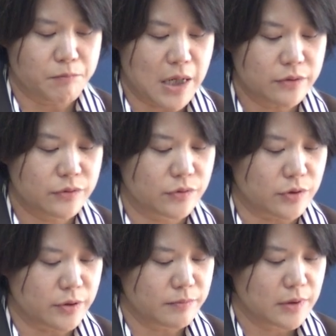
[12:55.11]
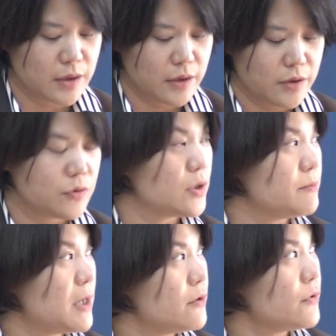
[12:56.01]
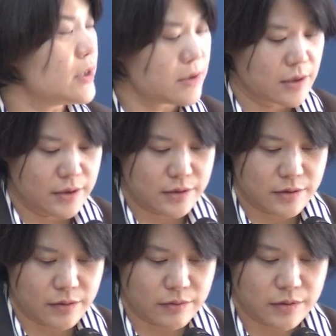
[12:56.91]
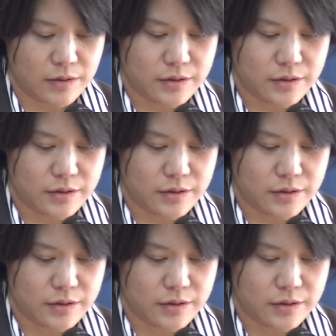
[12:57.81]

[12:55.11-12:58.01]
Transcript: mouse group. To evaluate the